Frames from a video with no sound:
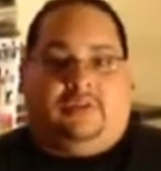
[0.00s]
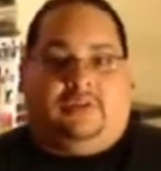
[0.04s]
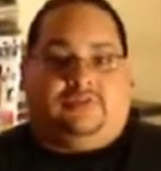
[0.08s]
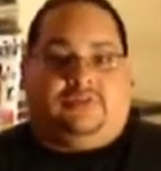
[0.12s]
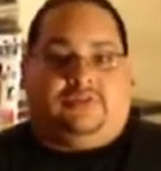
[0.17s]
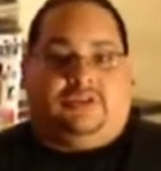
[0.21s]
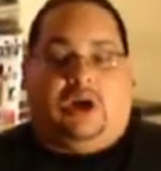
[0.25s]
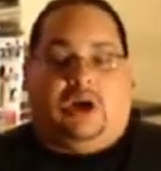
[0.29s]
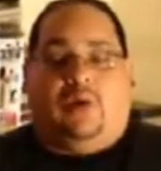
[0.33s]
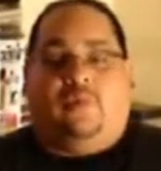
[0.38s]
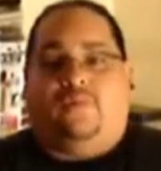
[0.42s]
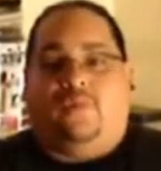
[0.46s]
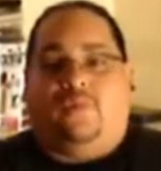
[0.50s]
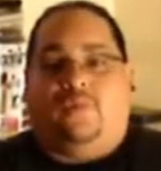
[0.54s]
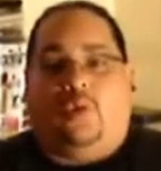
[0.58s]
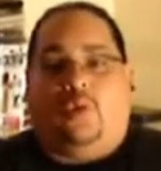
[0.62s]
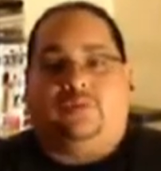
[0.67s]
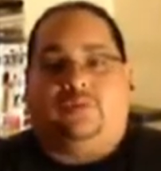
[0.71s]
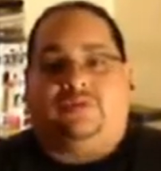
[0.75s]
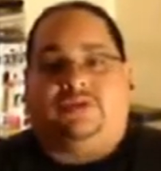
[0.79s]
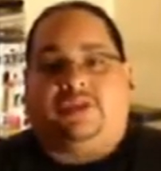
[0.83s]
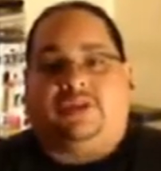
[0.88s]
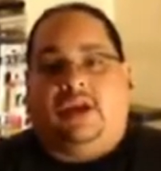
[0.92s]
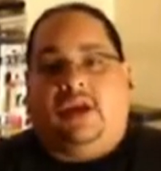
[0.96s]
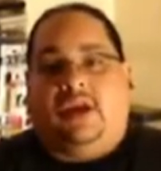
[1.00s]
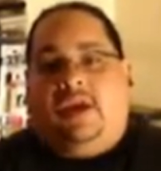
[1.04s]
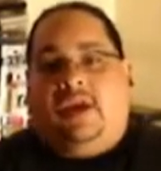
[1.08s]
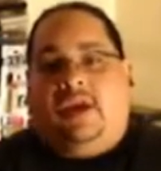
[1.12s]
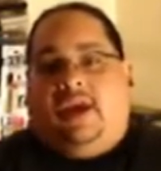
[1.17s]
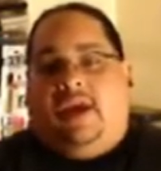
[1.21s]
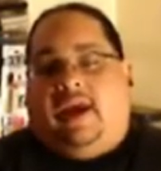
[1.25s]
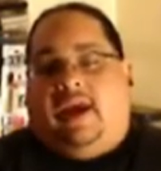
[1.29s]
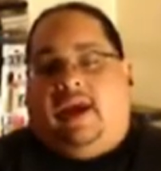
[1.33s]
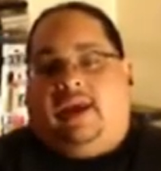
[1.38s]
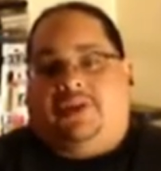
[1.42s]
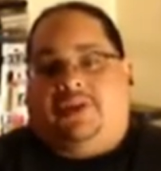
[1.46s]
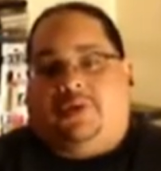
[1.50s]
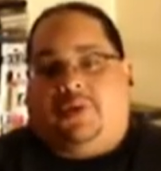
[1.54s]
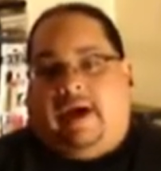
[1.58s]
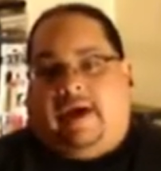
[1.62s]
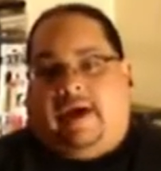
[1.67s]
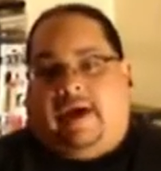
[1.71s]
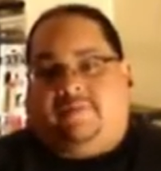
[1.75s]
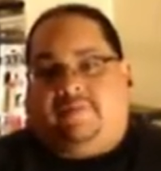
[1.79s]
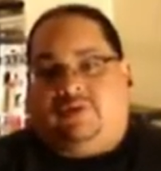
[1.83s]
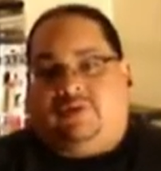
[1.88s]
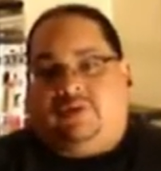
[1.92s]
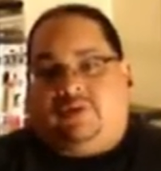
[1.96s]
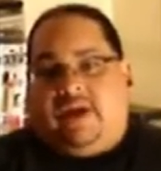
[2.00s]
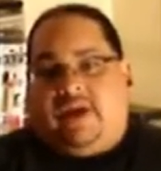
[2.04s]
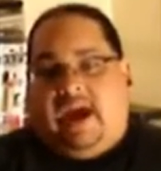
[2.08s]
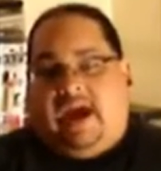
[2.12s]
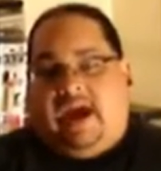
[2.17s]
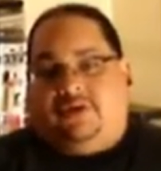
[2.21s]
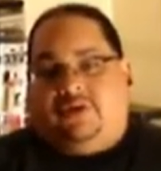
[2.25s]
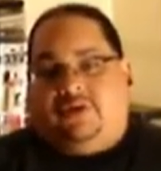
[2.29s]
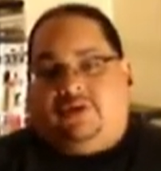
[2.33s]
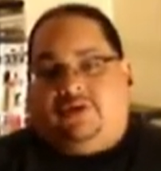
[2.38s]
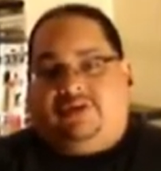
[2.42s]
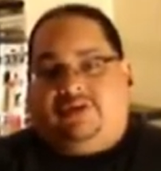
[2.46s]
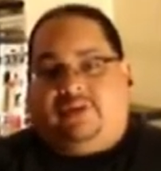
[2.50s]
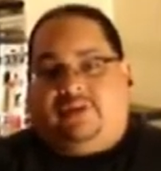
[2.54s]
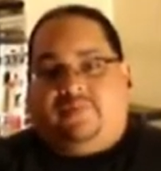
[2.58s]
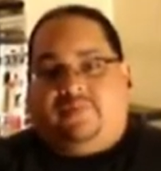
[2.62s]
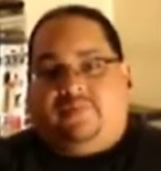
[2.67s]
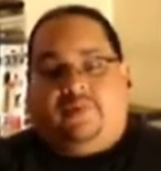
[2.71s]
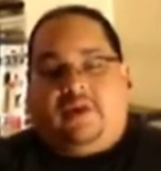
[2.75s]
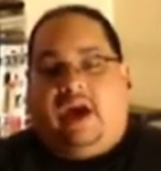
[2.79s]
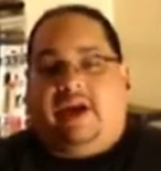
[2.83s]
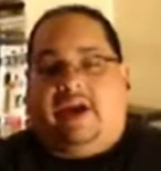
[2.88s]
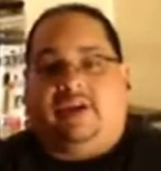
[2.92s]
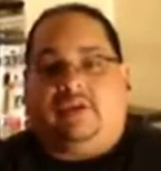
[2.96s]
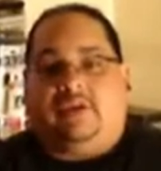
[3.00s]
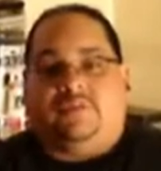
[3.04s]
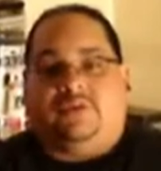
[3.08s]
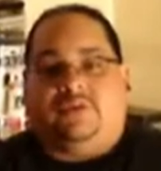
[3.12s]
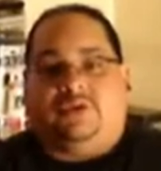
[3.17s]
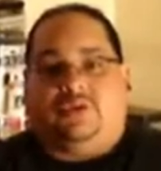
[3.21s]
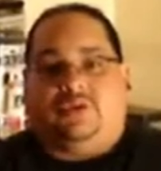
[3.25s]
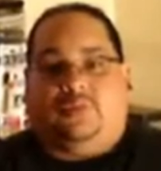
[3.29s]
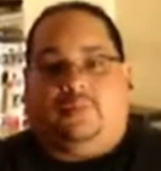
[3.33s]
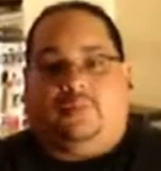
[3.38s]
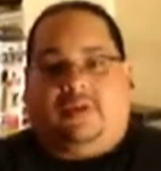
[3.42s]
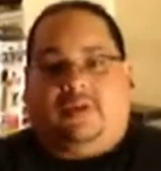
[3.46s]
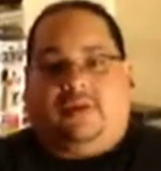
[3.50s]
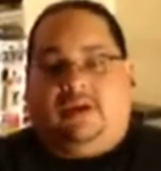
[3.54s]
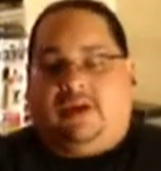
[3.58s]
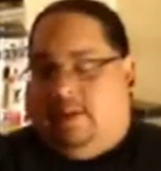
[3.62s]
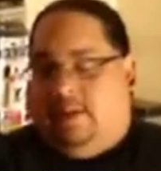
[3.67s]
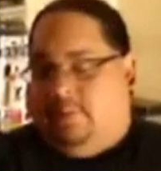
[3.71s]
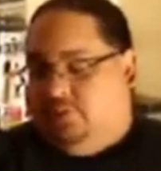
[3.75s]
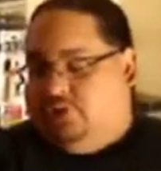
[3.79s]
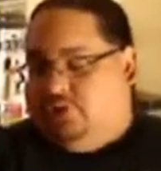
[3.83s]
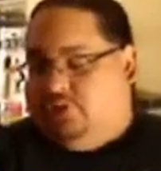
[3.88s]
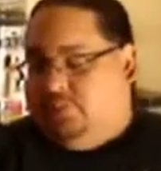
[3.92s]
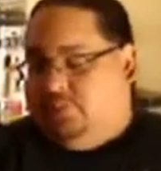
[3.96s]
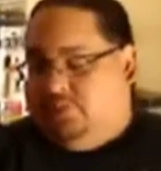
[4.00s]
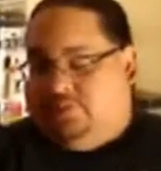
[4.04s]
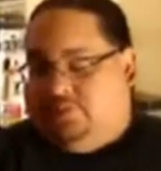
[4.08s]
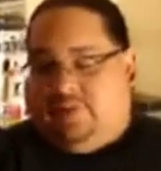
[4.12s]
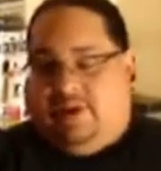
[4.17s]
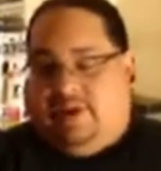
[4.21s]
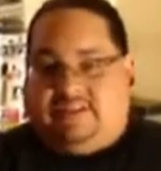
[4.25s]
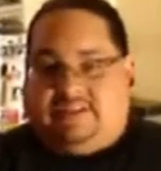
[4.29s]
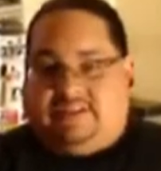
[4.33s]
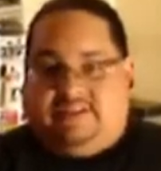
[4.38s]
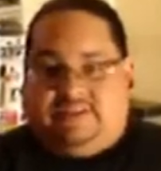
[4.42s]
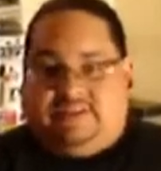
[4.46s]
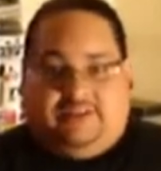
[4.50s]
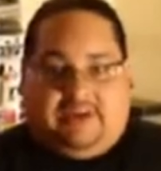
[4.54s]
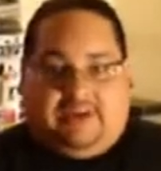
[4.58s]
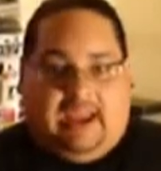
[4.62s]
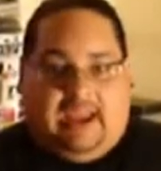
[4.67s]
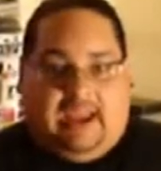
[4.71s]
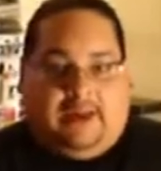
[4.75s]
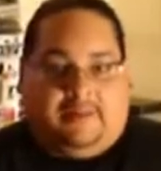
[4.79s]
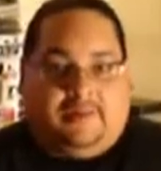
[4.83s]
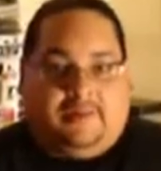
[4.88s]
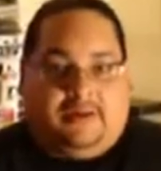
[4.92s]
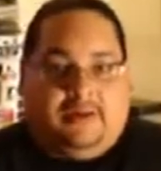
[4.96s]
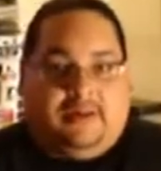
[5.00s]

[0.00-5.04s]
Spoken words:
town folks and you have to gather different items to be able to progress in the game.